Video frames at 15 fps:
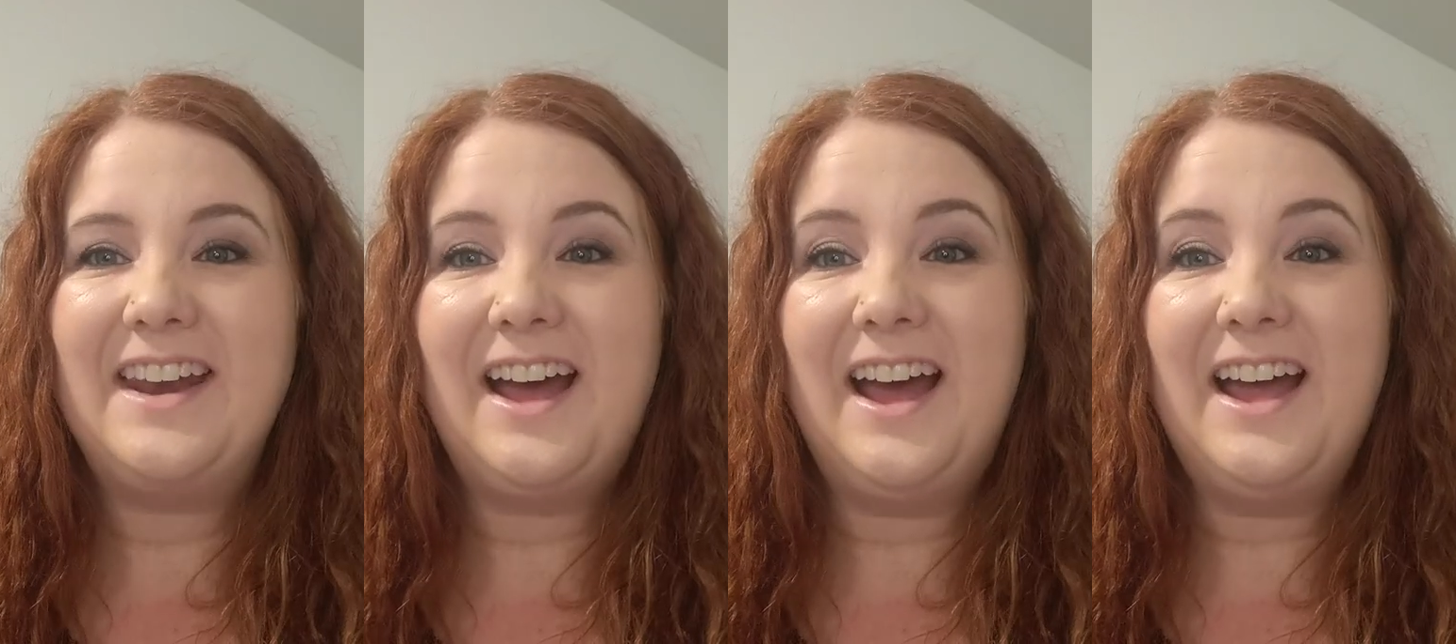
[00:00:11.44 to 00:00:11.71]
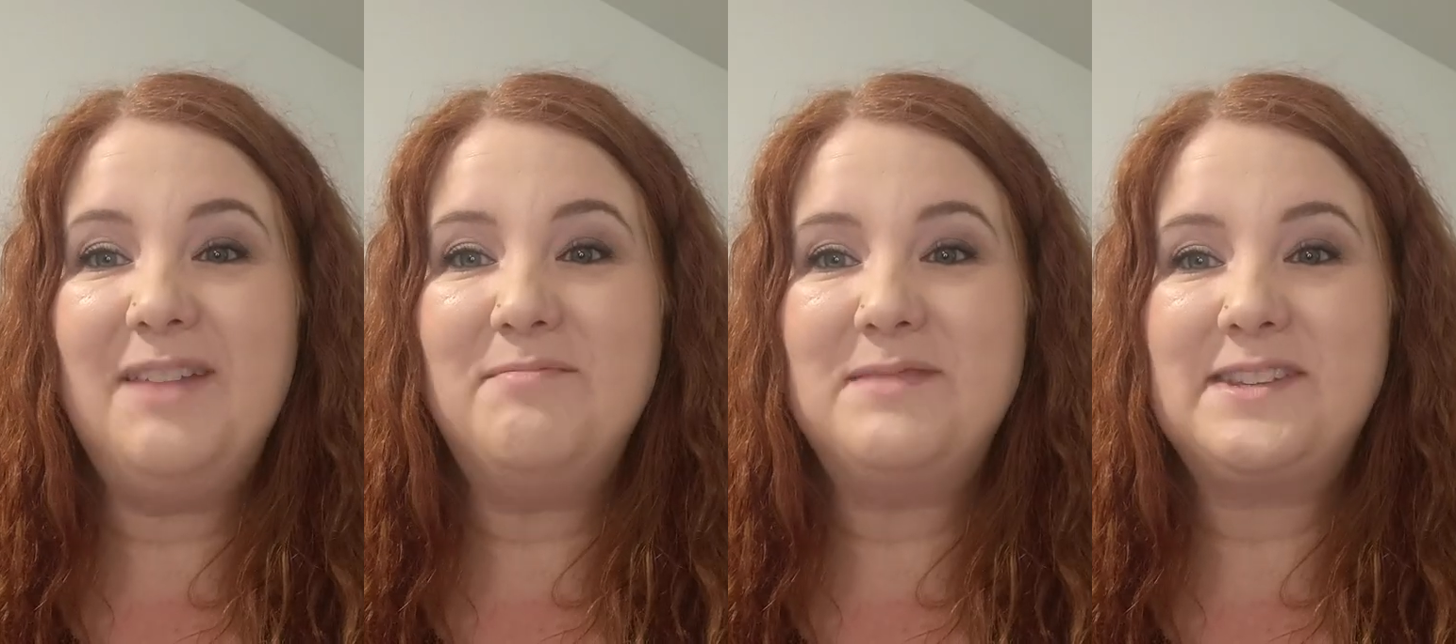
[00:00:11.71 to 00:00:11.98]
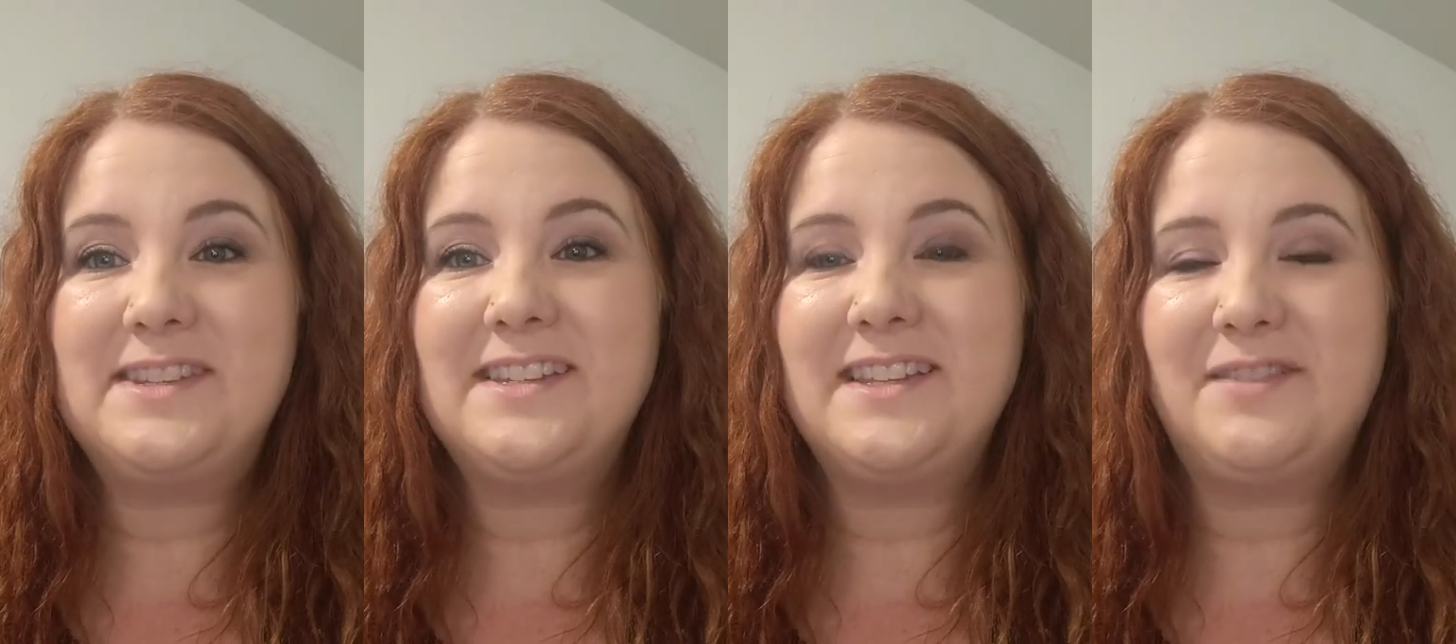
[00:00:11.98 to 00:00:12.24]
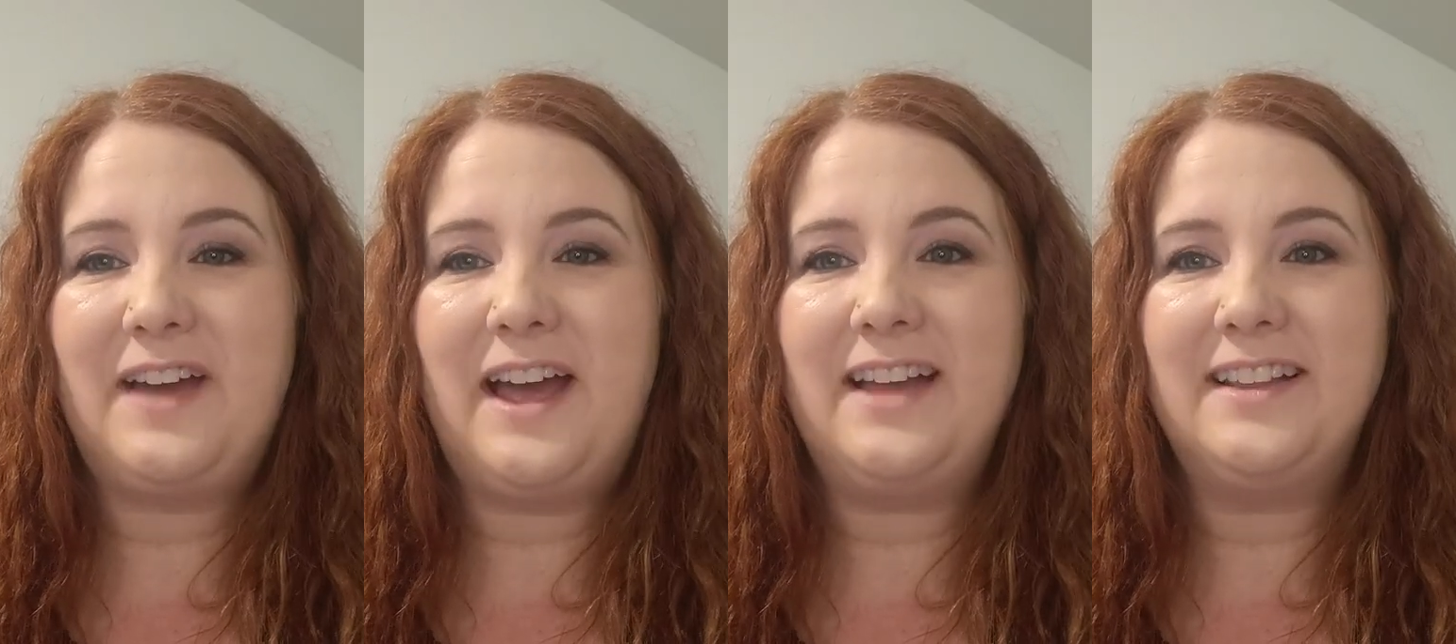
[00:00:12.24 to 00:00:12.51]
And I'm
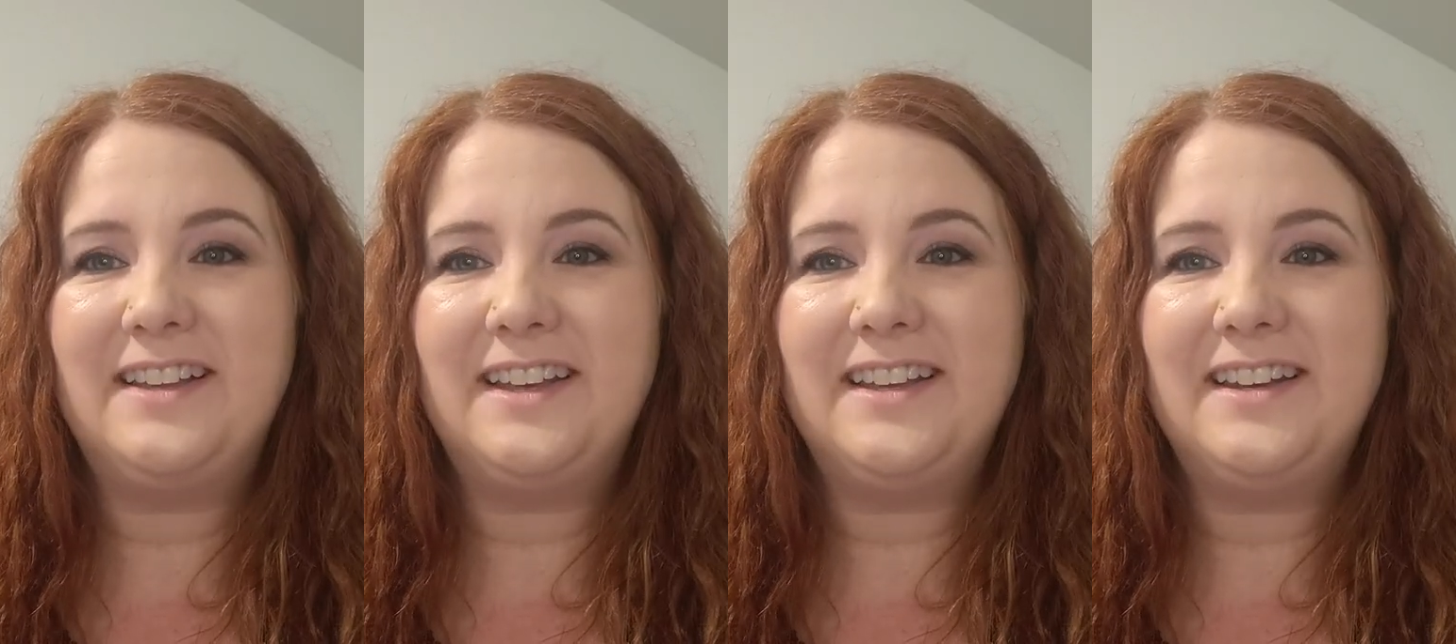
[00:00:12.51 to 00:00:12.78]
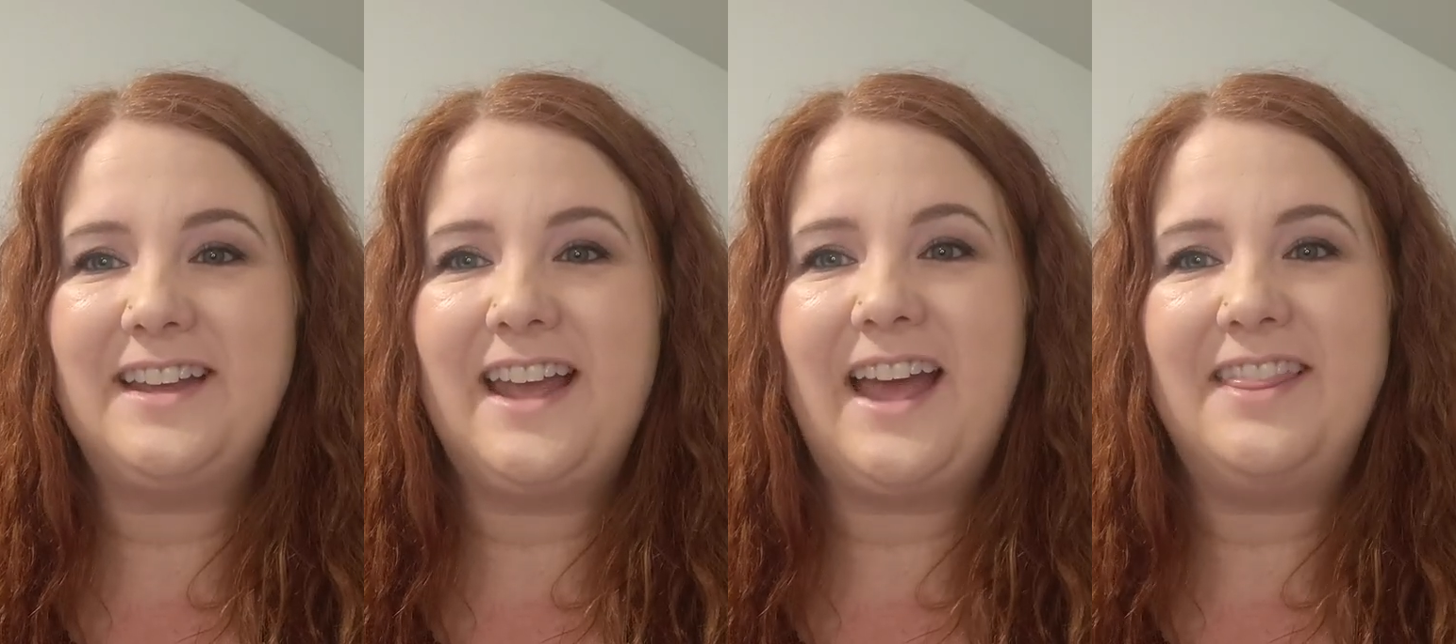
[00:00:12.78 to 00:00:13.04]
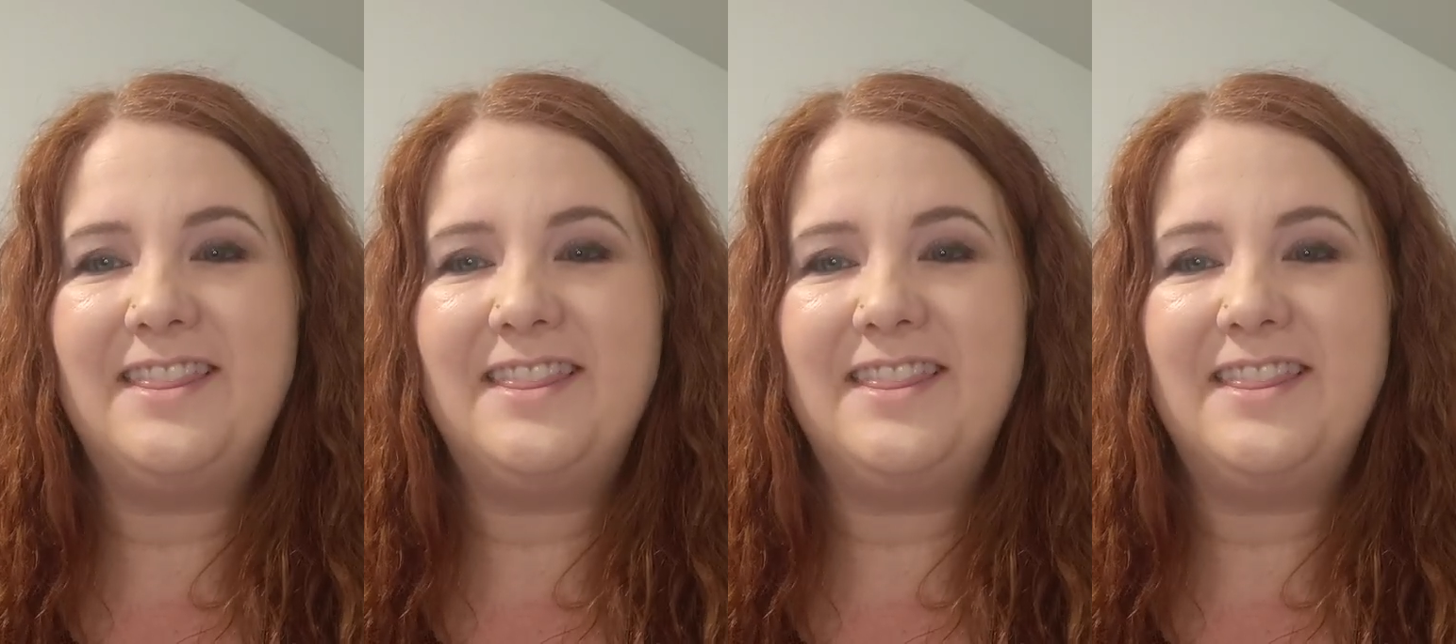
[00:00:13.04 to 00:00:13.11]
Mrs. LaViolette,